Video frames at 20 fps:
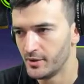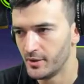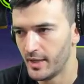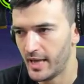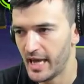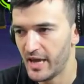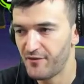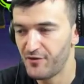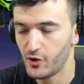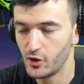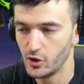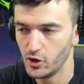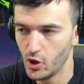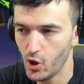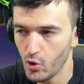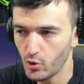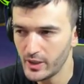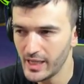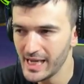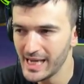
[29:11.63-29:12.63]
if your
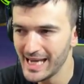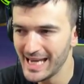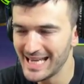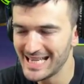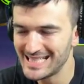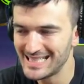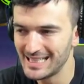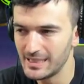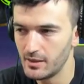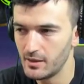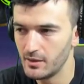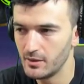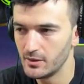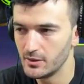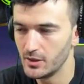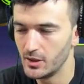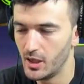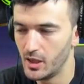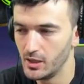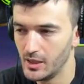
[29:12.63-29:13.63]
Loki is
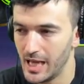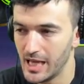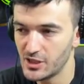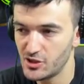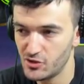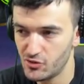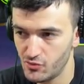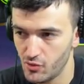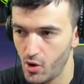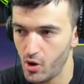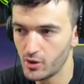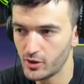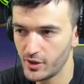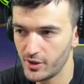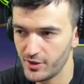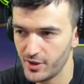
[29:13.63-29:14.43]
a lot stronger